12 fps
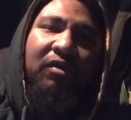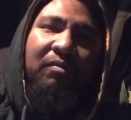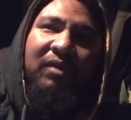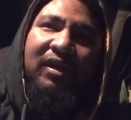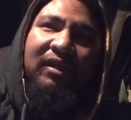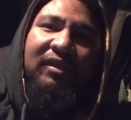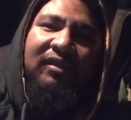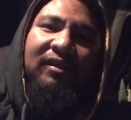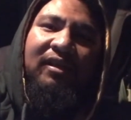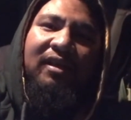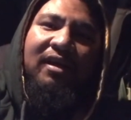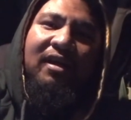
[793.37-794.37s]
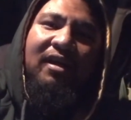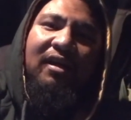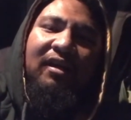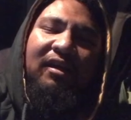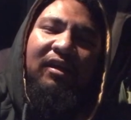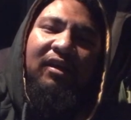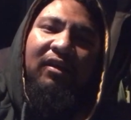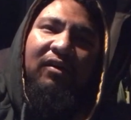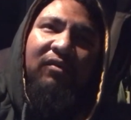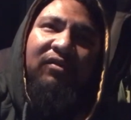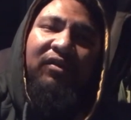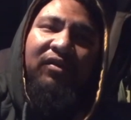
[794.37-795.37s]
bucks.
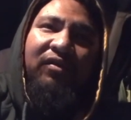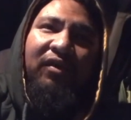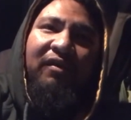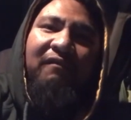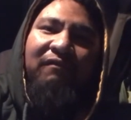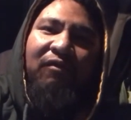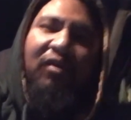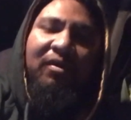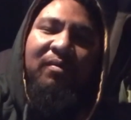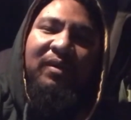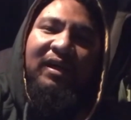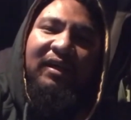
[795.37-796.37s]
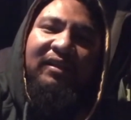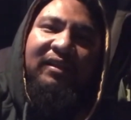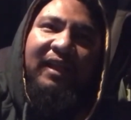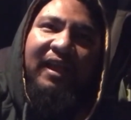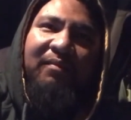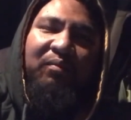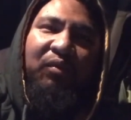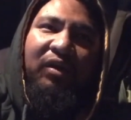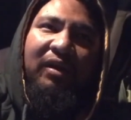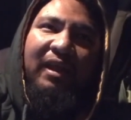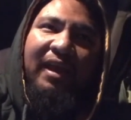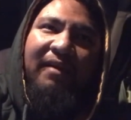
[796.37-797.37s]
So you earn 40 bucks. That
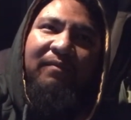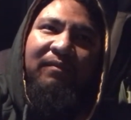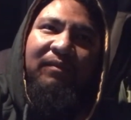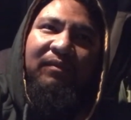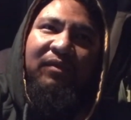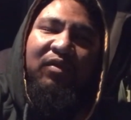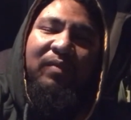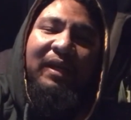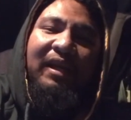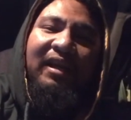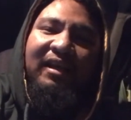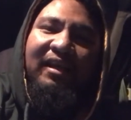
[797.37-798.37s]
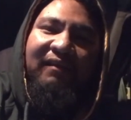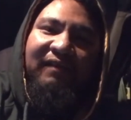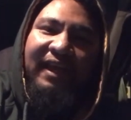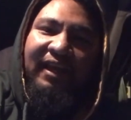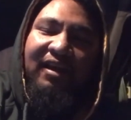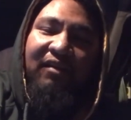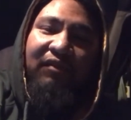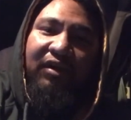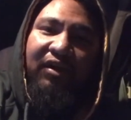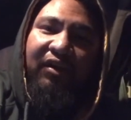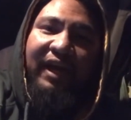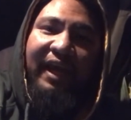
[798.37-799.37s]
you'd be lucky if that covered
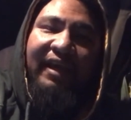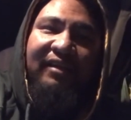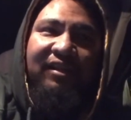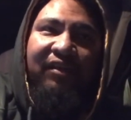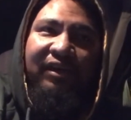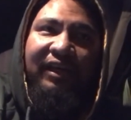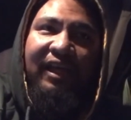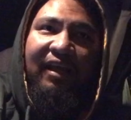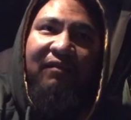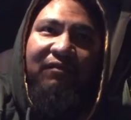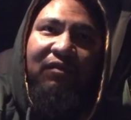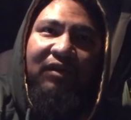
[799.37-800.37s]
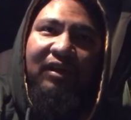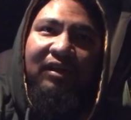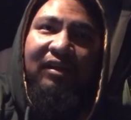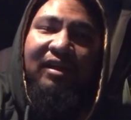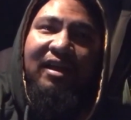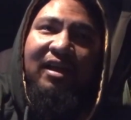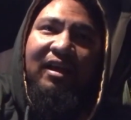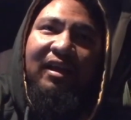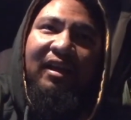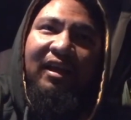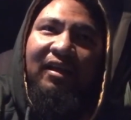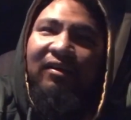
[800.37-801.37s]
your gas here in California.
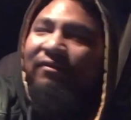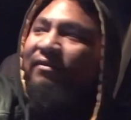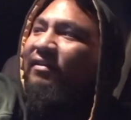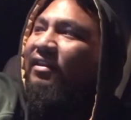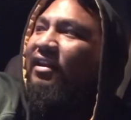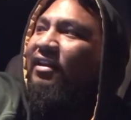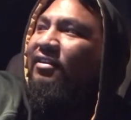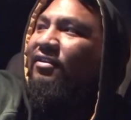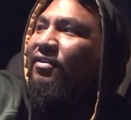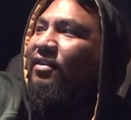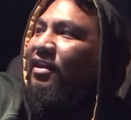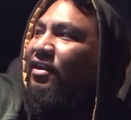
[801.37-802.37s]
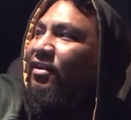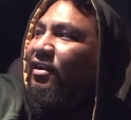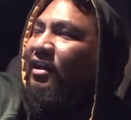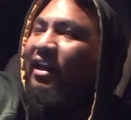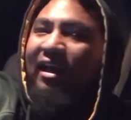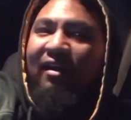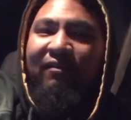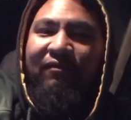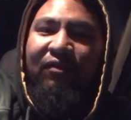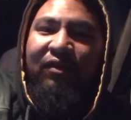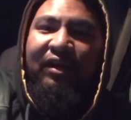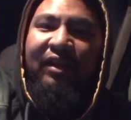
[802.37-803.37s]
Now, diesel here in
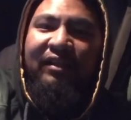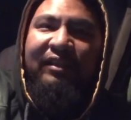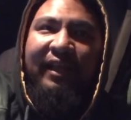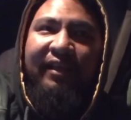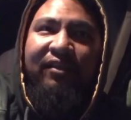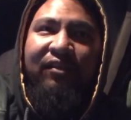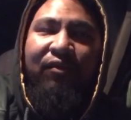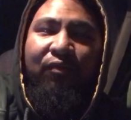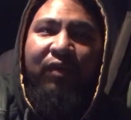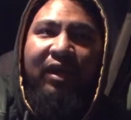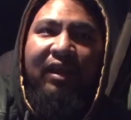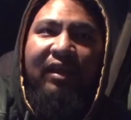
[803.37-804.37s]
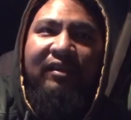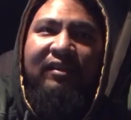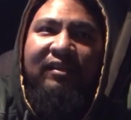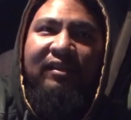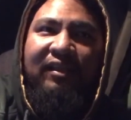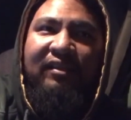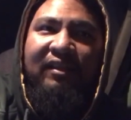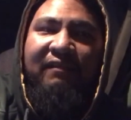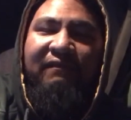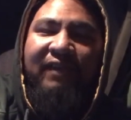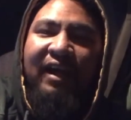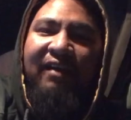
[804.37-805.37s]
California is like
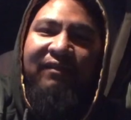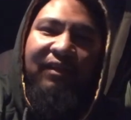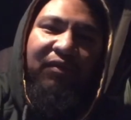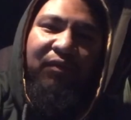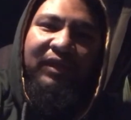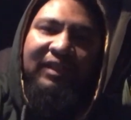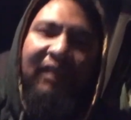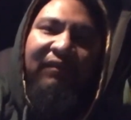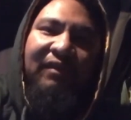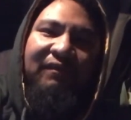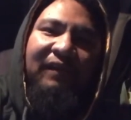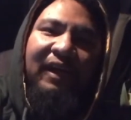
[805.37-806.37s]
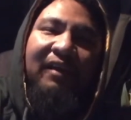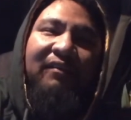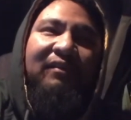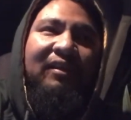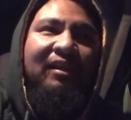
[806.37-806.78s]
$3.65 to $3.75,